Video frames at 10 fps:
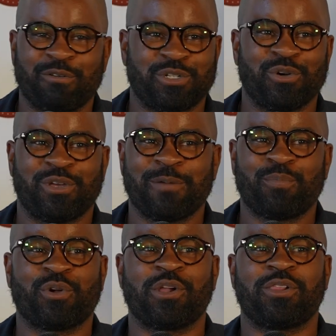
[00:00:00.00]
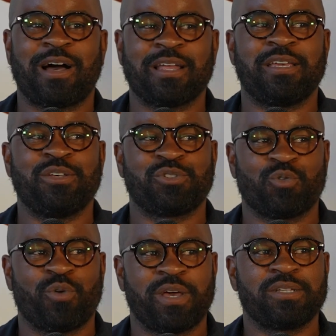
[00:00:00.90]
I was joking, there are a lot
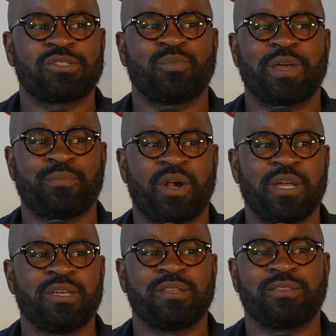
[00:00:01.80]
easier ways to make money